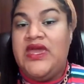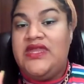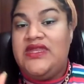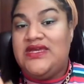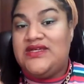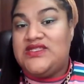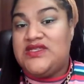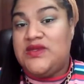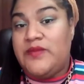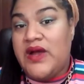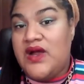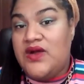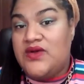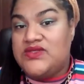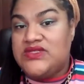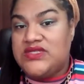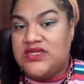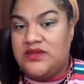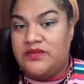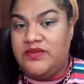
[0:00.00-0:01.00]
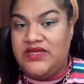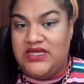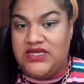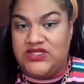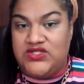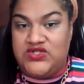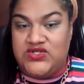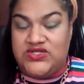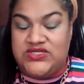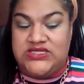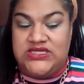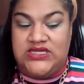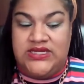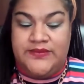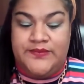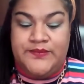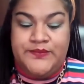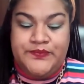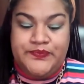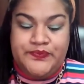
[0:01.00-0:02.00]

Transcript: Now, tomorrow is going to be interesting.